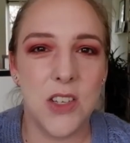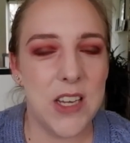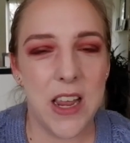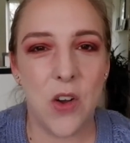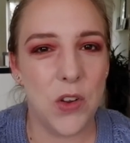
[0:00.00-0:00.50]
to
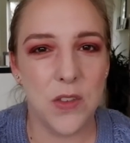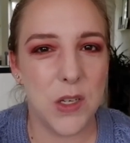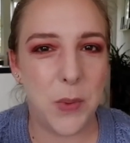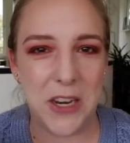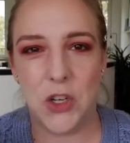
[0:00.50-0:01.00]
take all of
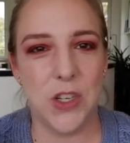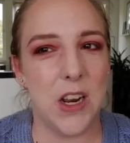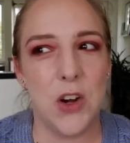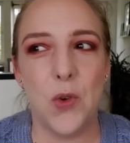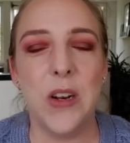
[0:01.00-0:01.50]
these pictures
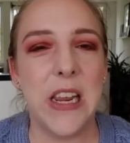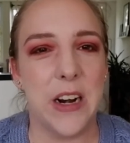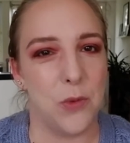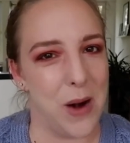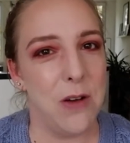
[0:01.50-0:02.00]
that I don't really
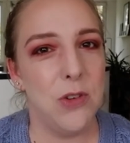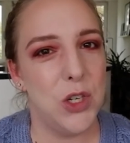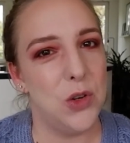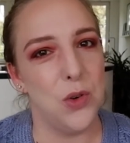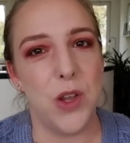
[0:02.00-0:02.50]
get around
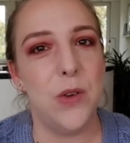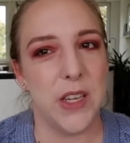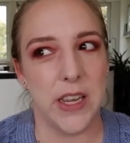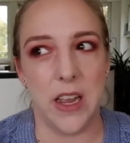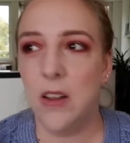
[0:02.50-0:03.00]
to
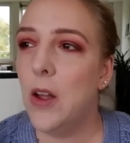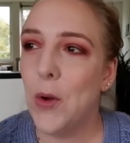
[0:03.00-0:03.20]
using it.